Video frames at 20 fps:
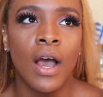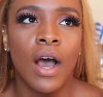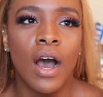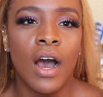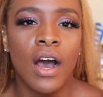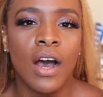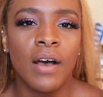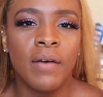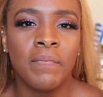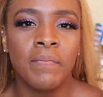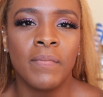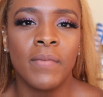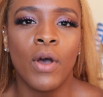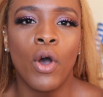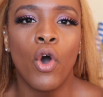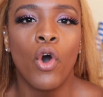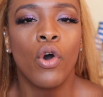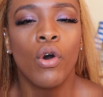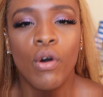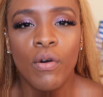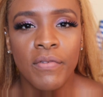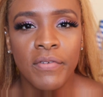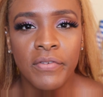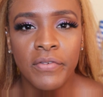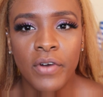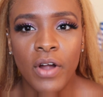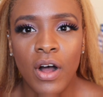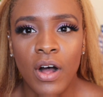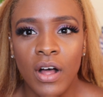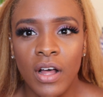
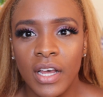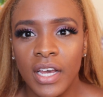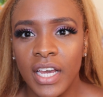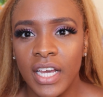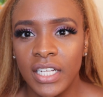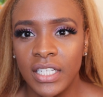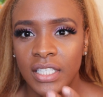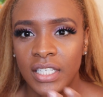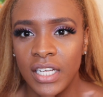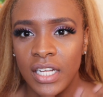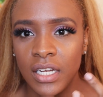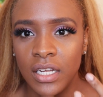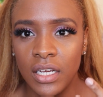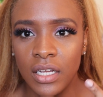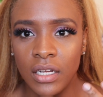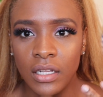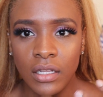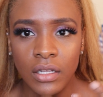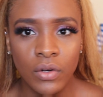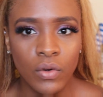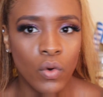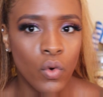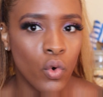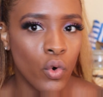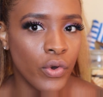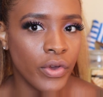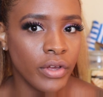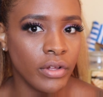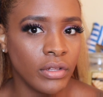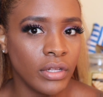Overall, it did get a little
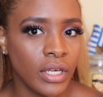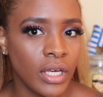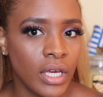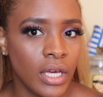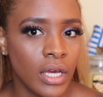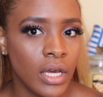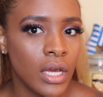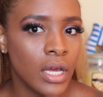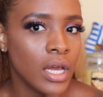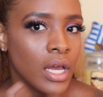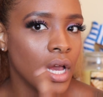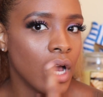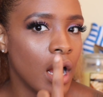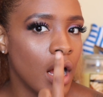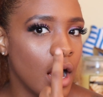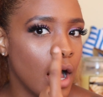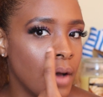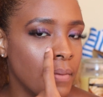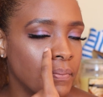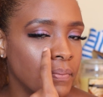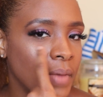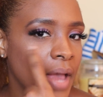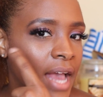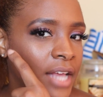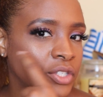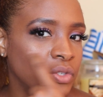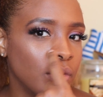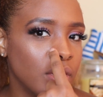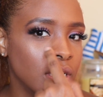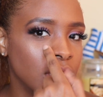oily.
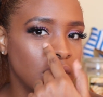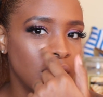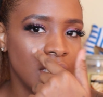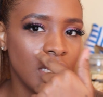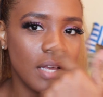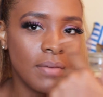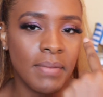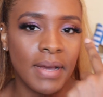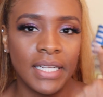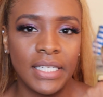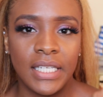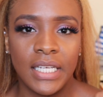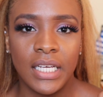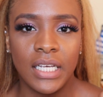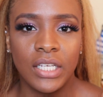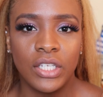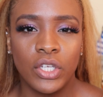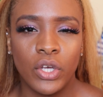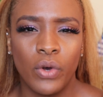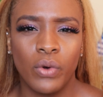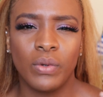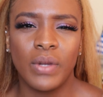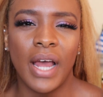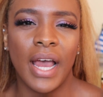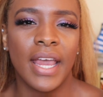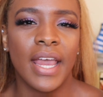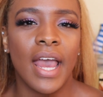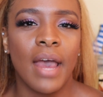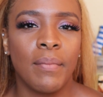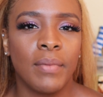As you can see in my T-zone,
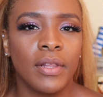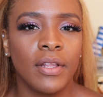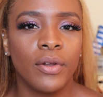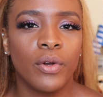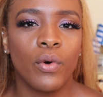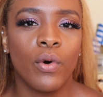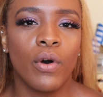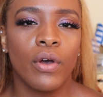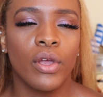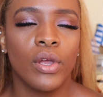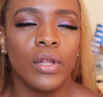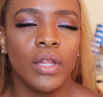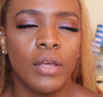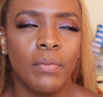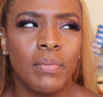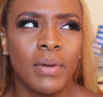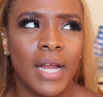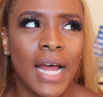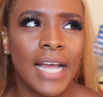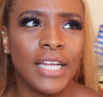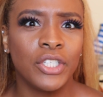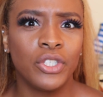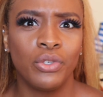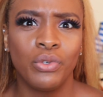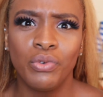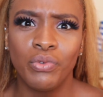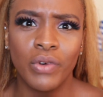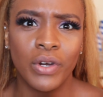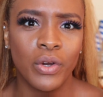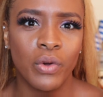I am a little oily, but I
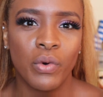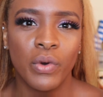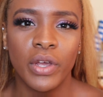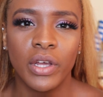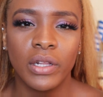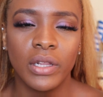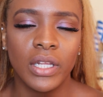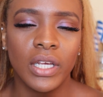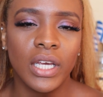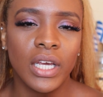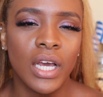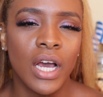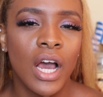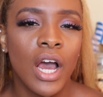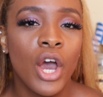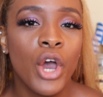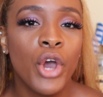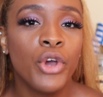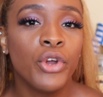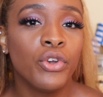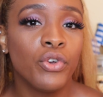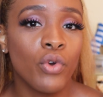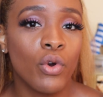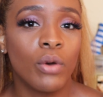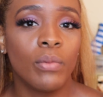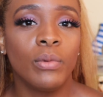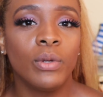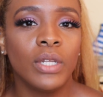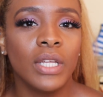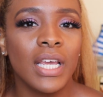do run oily
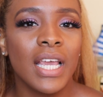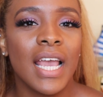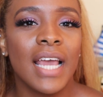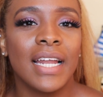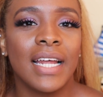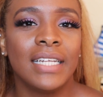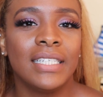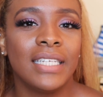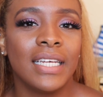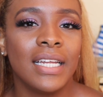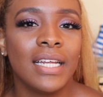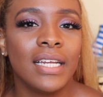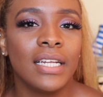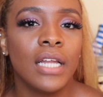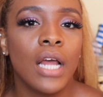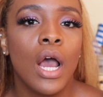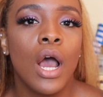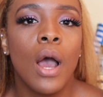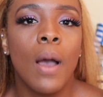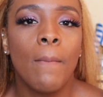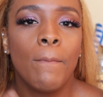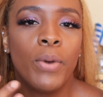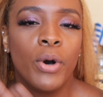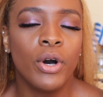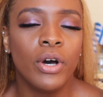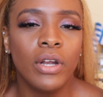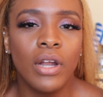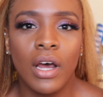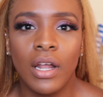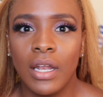normally, and I didn't
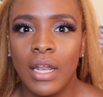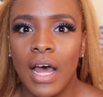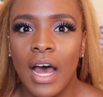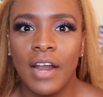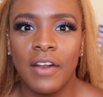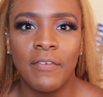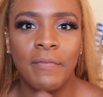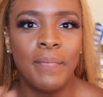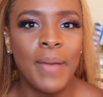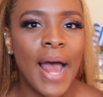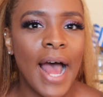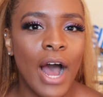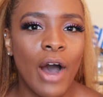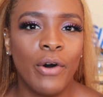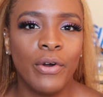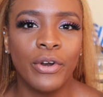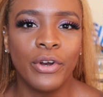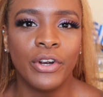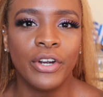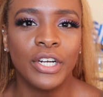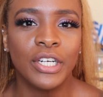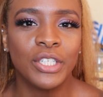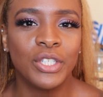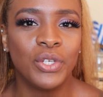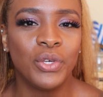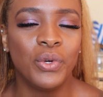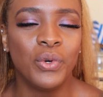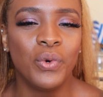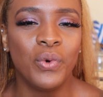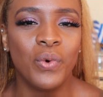put a lot of powder
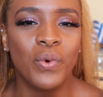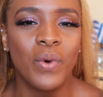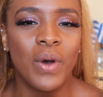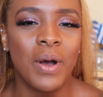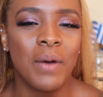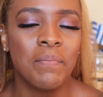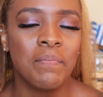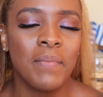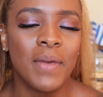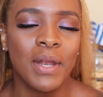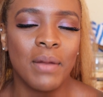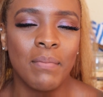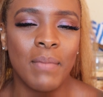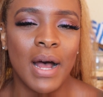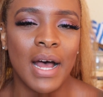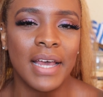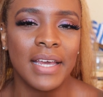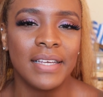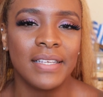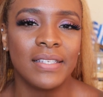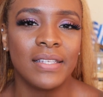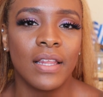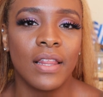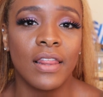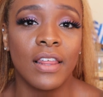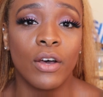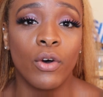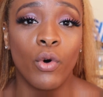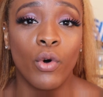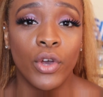to minimize
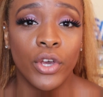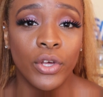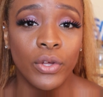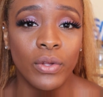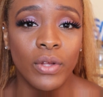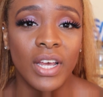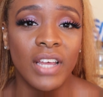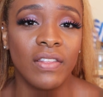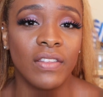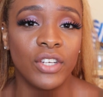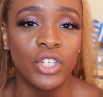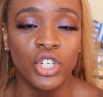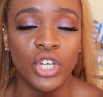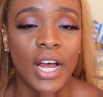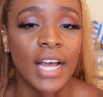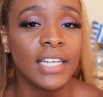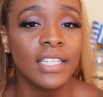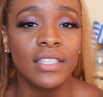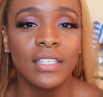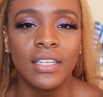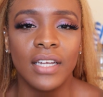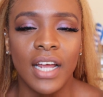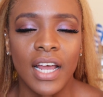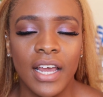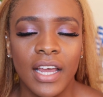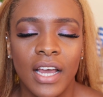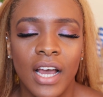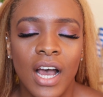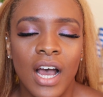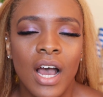the oil and the shine
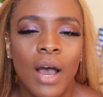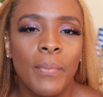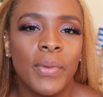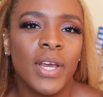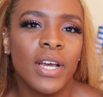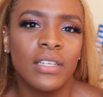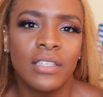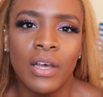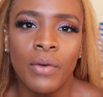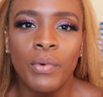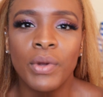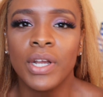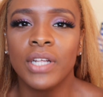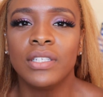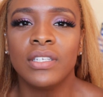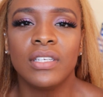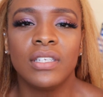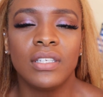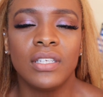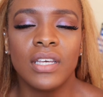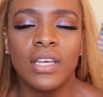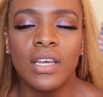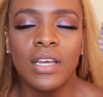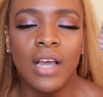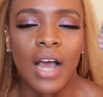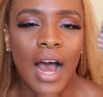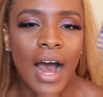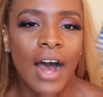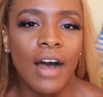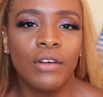today because I wanted to see
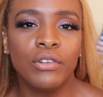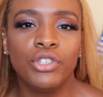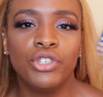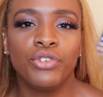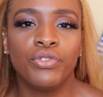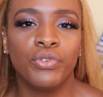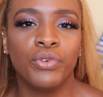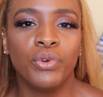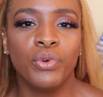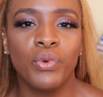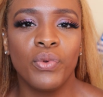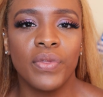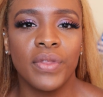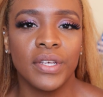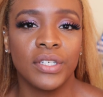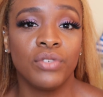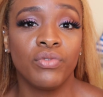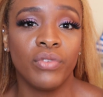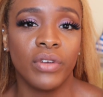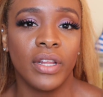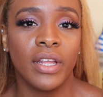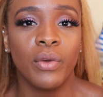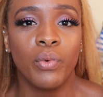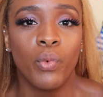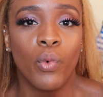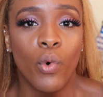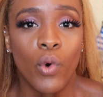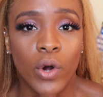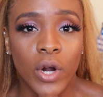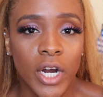how true this really
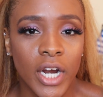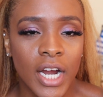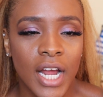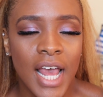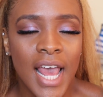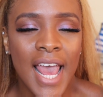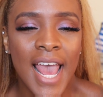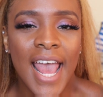wore.